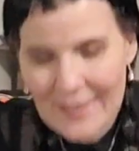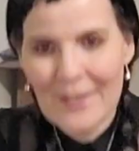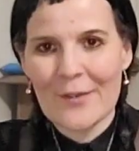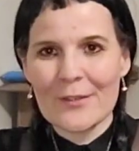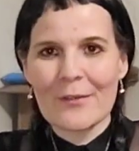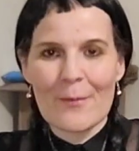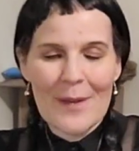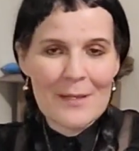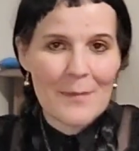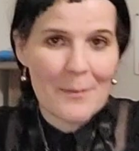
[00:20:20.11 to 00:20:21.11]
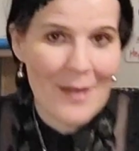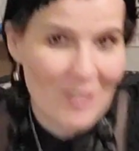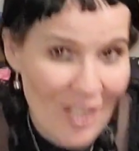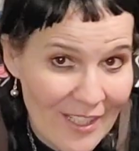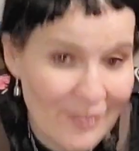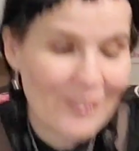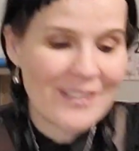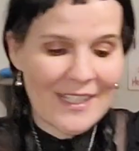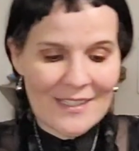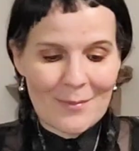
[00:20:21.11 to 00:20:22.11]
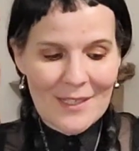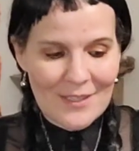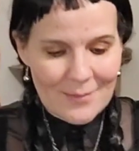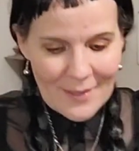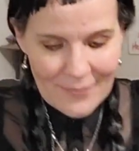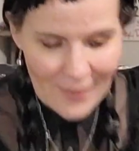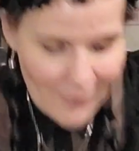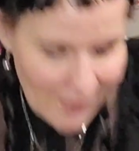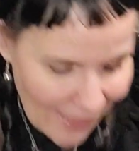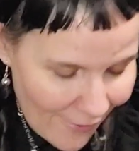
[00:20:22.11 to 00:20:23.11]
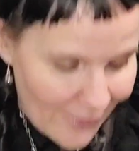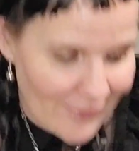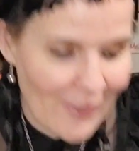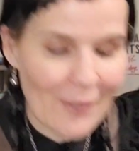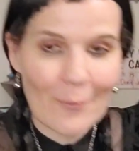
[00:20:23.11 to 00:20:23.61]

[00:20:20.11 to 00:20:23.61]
you know, you reminded me of my childhood days because my favorite character out